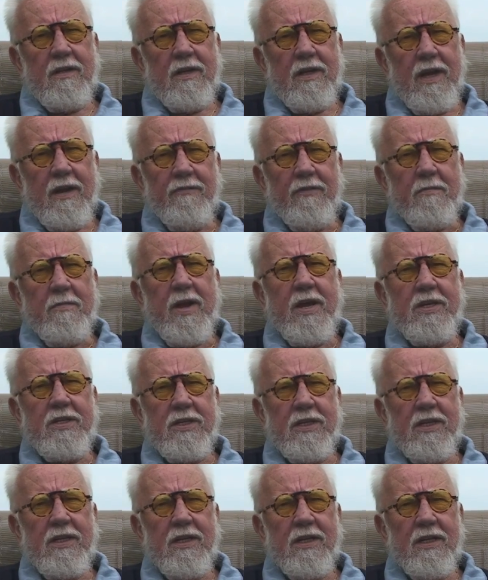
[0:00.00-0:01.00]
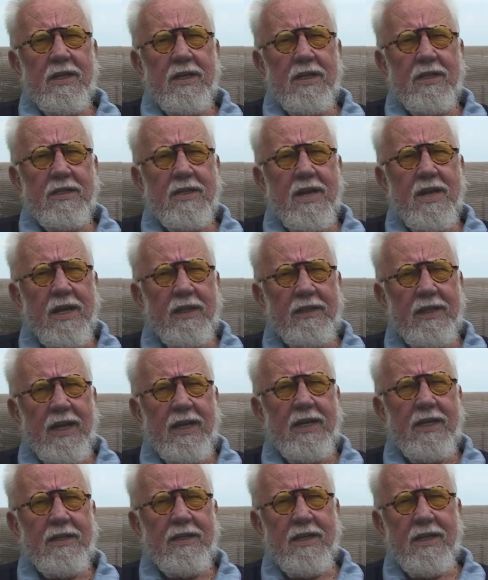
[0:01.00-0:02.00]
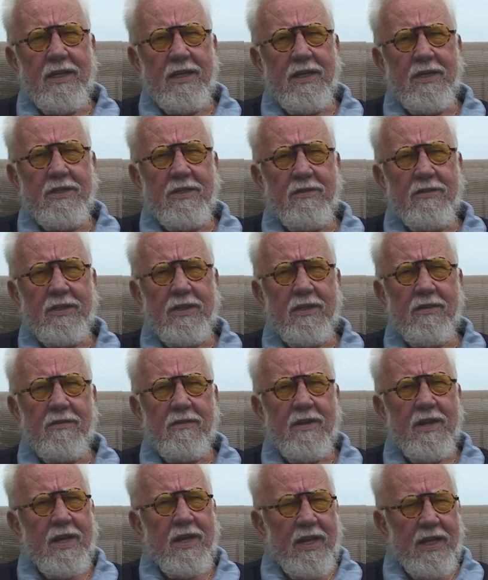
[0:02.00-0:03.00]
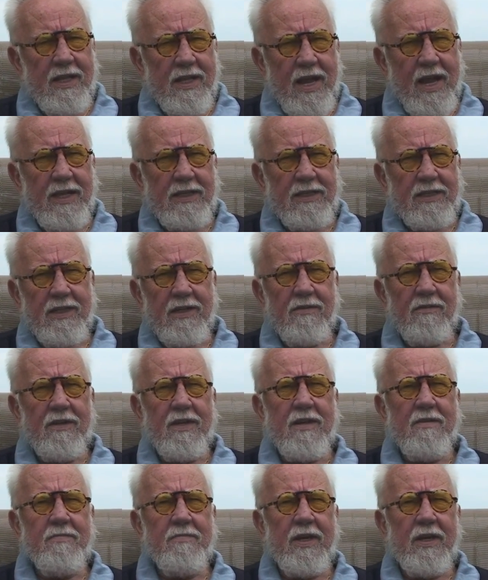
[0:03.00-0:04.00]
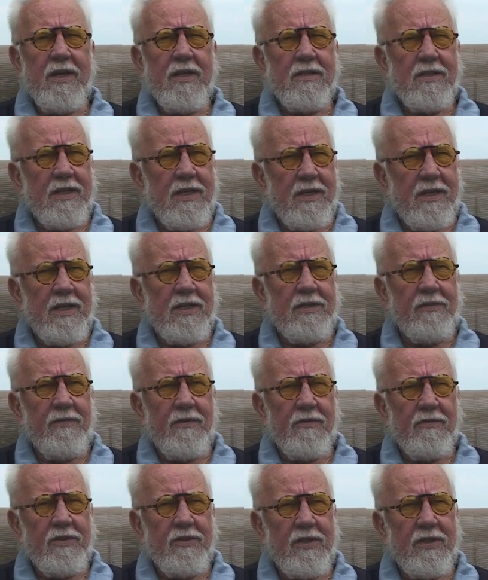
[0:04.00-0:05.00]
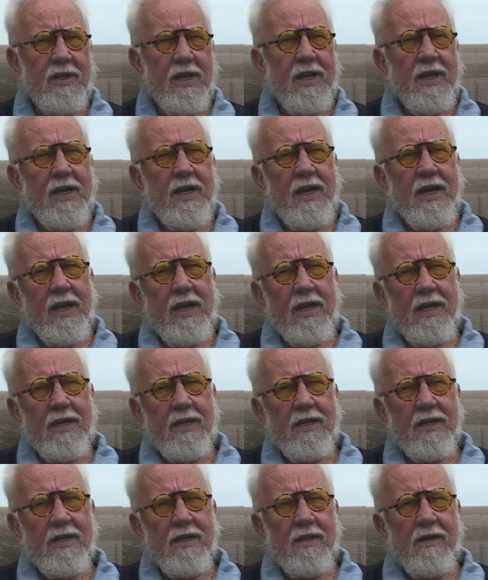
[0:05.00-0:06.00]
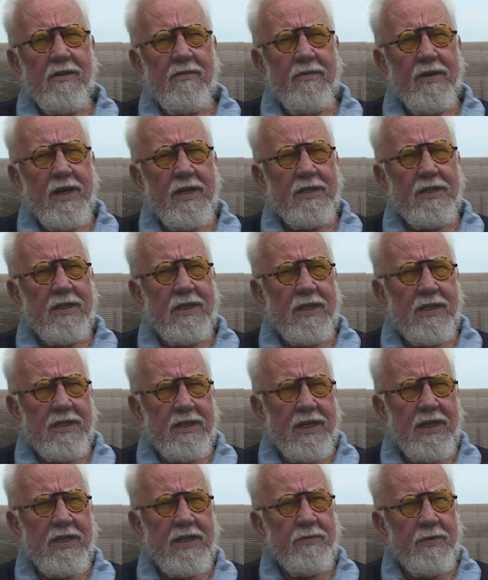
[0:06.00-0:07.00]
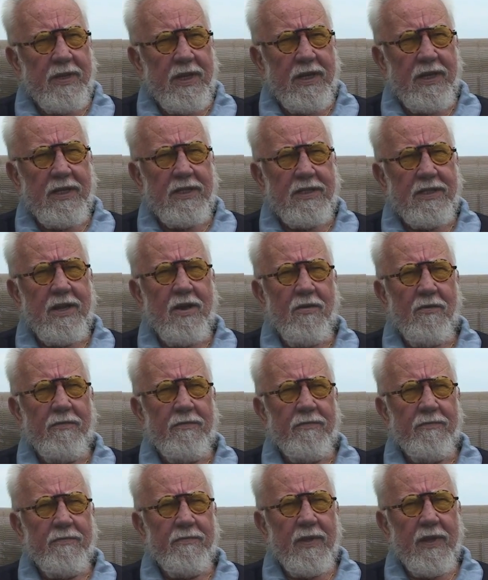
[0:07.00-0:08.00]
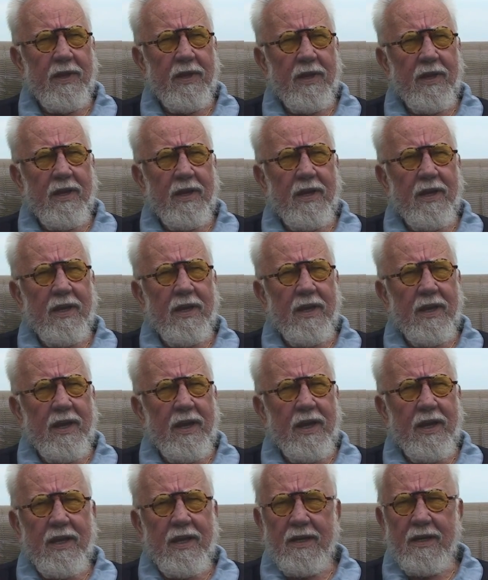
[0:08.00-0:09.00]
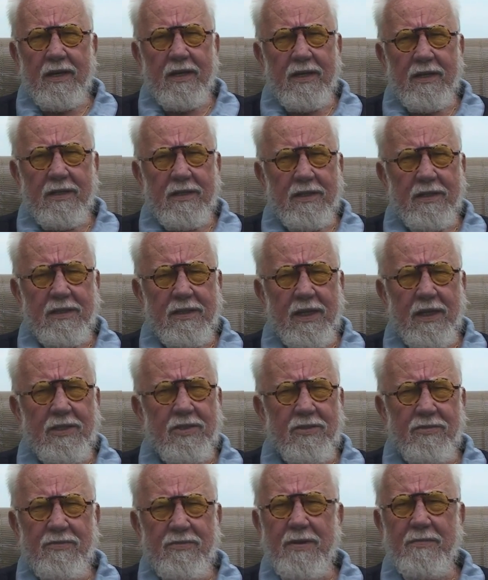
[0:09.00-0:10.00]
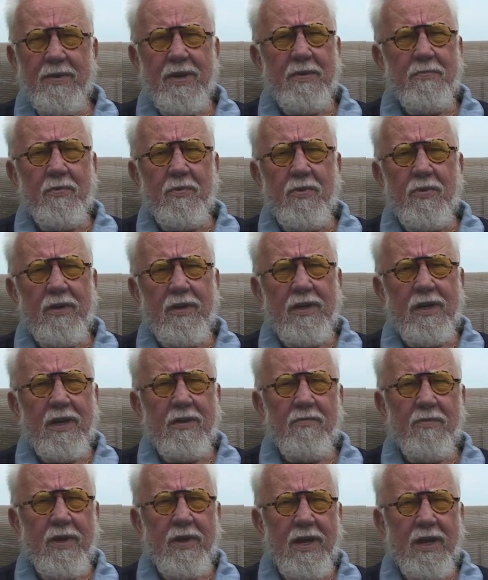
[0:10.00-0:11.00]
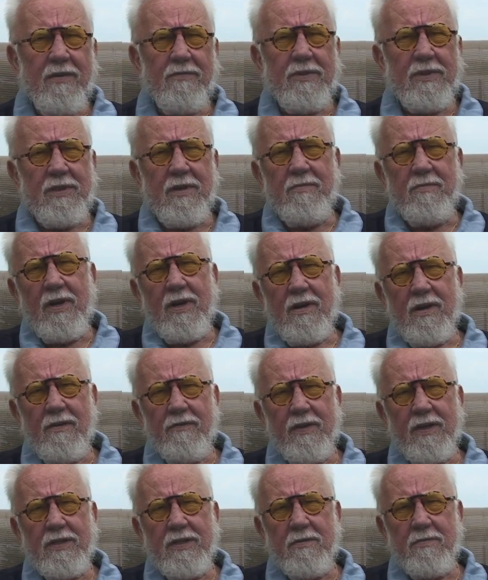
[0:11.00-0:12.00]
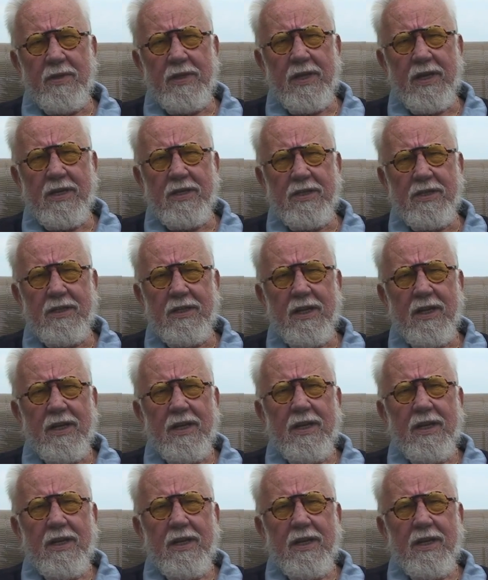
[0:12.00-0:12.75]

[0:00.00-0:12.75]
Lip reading: information is not getting to the tissue cell, that cell then begins to dysfunction and creates a disease within itself. And it is extremely important that we have some kind of instrumentation